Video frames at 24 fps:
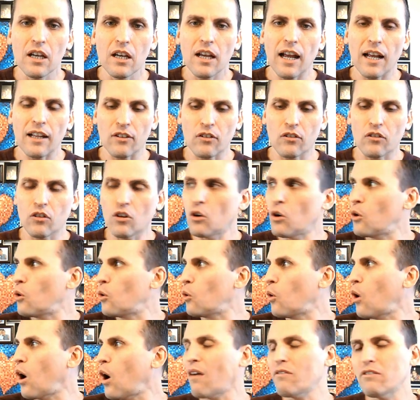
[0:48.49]
And
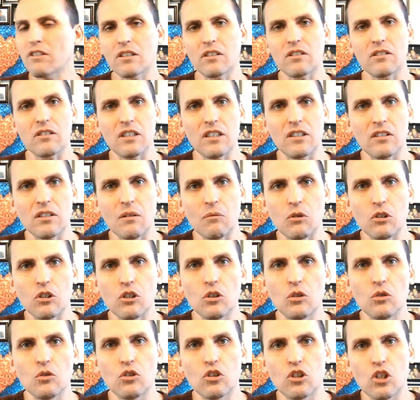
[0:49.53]
so obviously someone
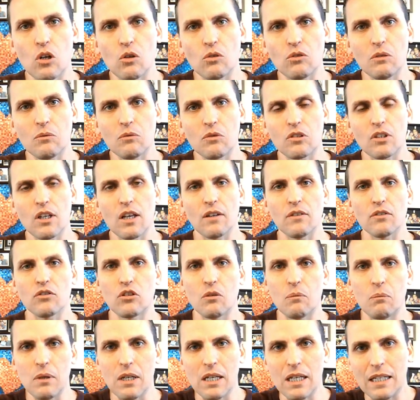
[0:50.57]
who's shown themselves
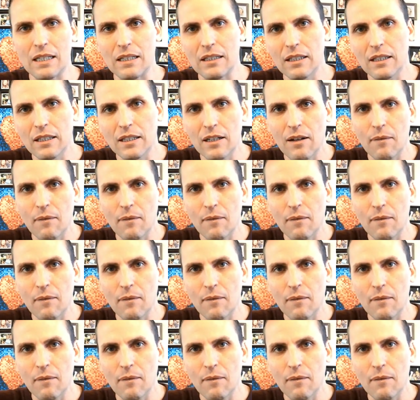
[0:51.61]
to be